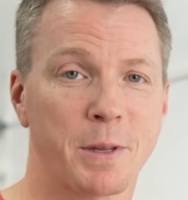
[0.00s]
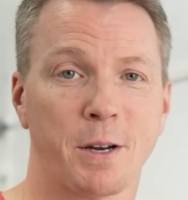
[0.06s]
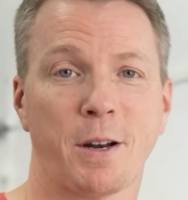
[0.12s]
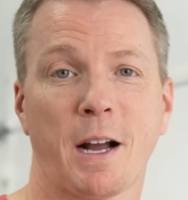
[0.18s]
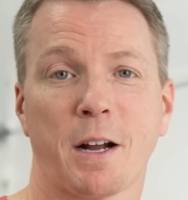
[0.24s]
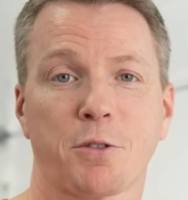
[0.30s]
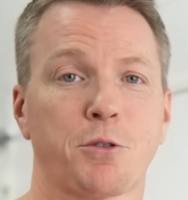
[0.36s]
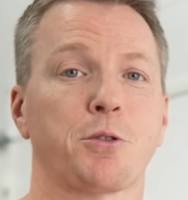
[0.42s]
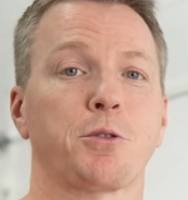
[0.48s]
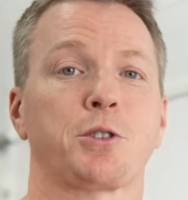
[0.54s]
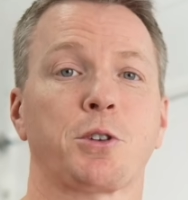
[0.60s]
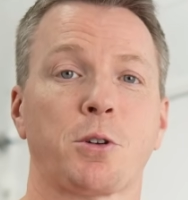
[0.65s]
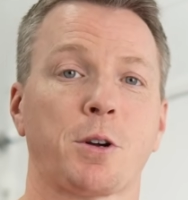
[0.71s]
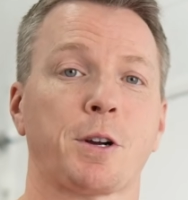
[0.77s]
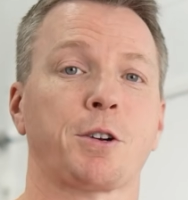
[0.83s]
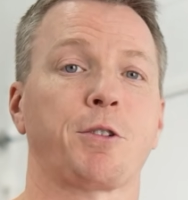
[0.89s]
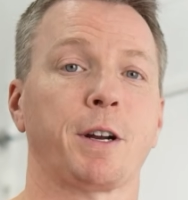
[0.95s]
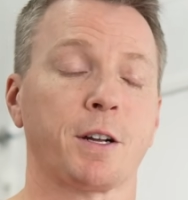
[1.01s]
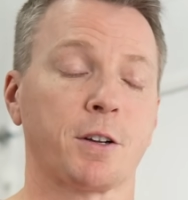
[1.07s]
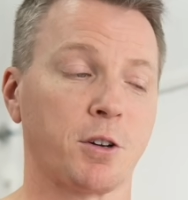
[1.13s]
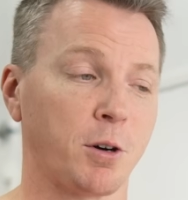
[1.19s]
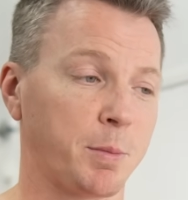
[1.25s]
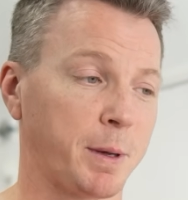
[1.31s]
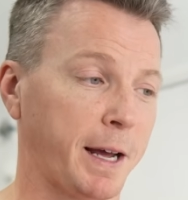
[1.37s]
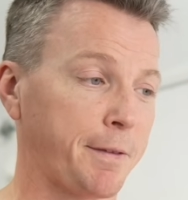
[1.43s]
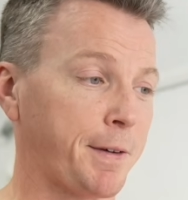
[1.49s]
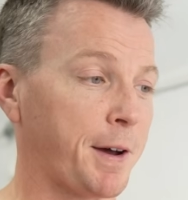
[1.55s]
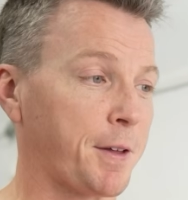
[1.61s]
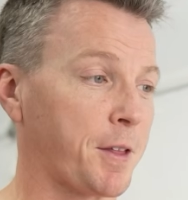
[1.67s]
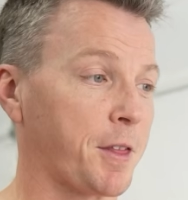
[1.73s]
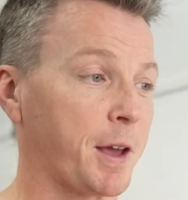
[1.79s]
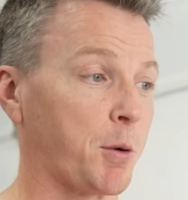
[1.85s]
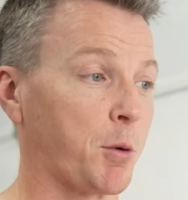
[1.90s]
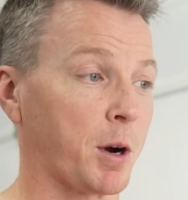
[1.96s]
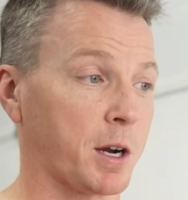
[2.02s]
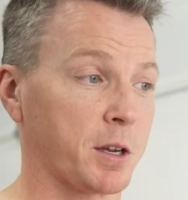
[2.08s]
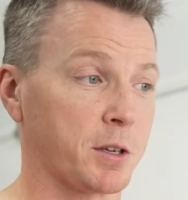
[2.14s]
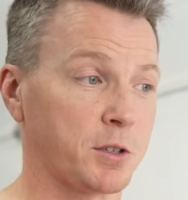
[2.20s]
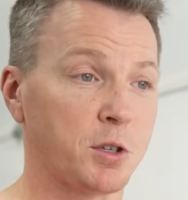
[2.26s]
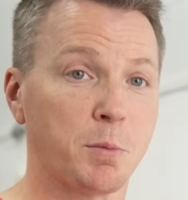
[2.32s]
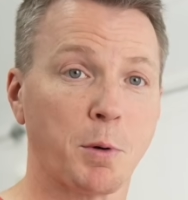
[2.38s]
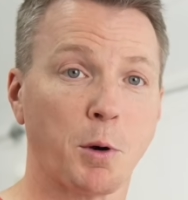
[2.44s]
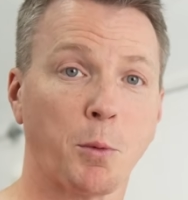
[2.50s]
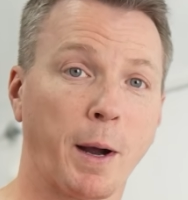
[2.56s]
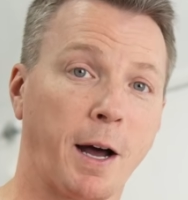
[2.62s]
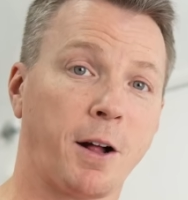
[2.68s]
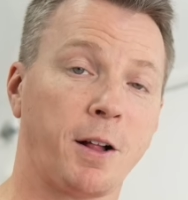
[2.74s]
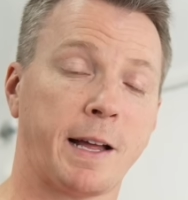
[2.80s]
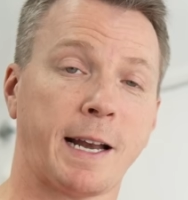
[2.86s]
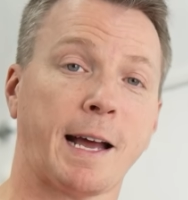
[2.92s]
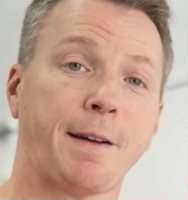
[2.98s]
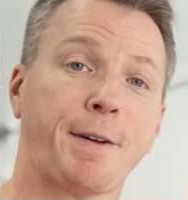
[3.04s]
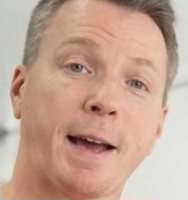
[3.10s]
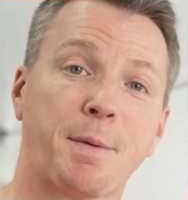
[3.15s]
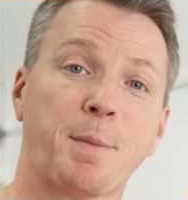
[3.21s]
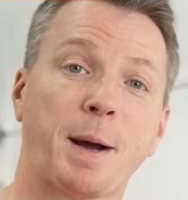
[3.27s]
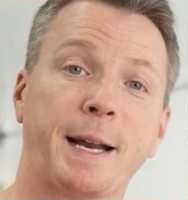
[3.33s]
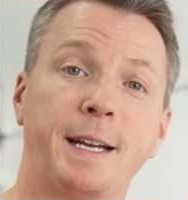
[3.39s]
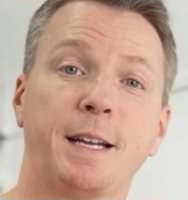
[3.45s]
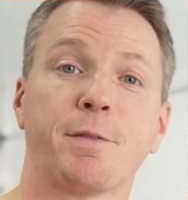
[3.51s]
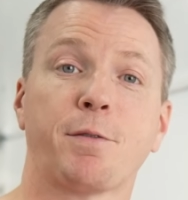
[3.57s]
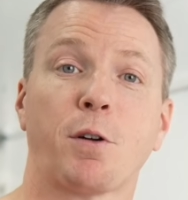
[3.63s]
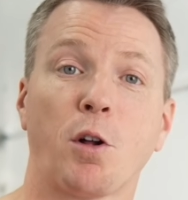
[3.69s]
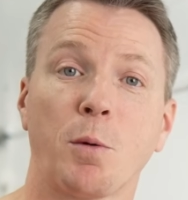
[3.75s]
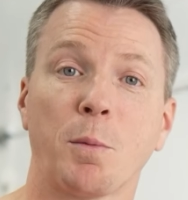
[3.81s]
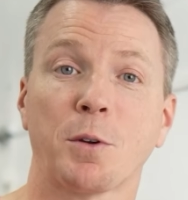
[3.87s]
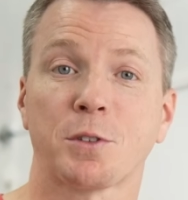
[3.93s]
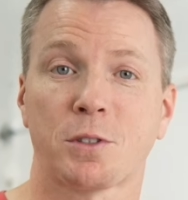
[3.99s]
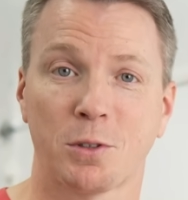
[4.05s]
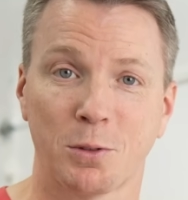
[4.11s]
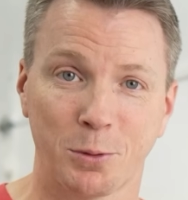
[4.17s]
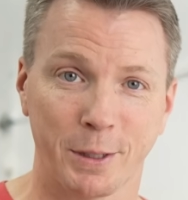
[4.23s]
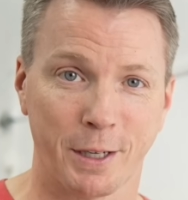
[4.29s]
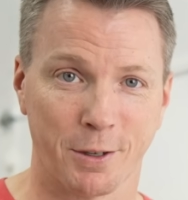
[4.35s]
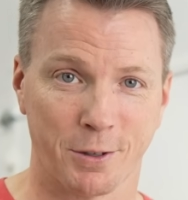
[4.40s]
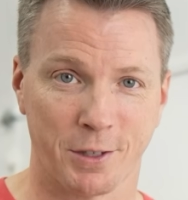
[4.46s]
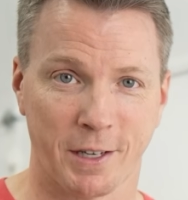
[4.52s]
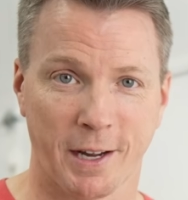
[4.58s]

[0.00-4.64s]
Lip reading: they're not crucial or critical, but I found that they work super well, and I've had mine in for almost 2 years